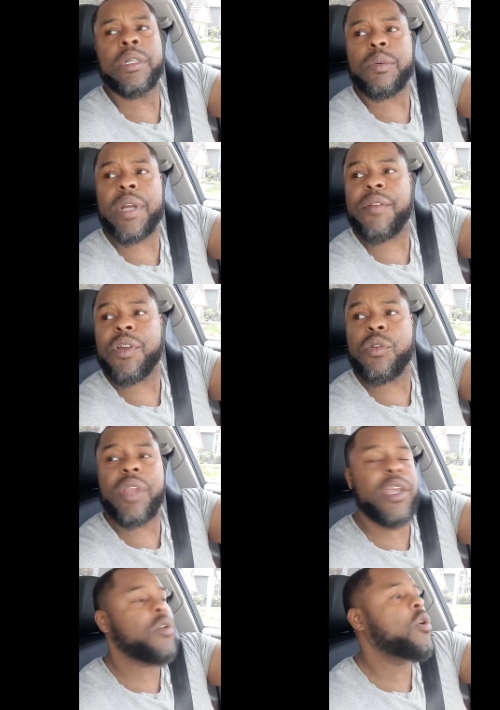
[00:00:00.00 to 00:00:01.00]
Whatever you
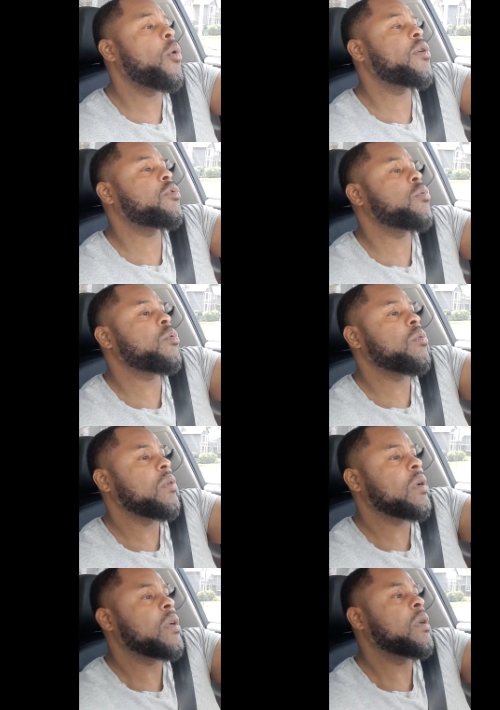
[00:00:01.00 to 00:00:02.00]
think you're going through,
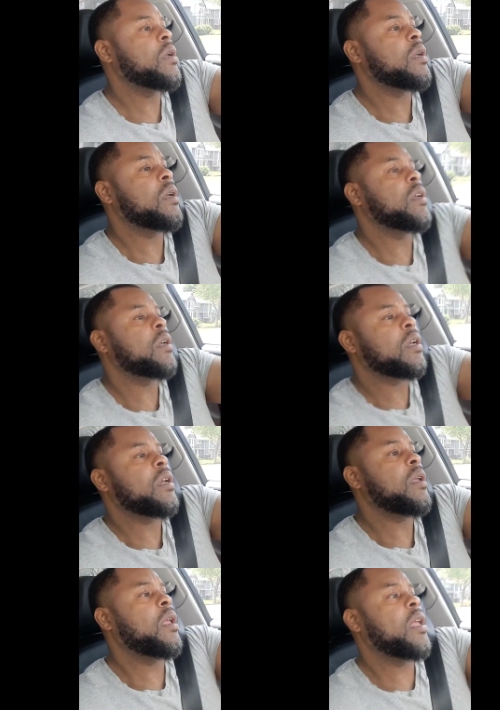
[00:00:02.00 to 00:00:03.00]

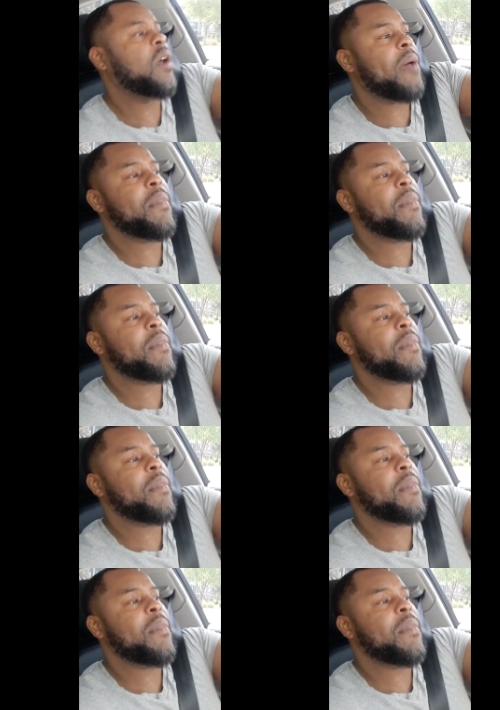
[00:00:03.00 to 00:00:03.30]
hell,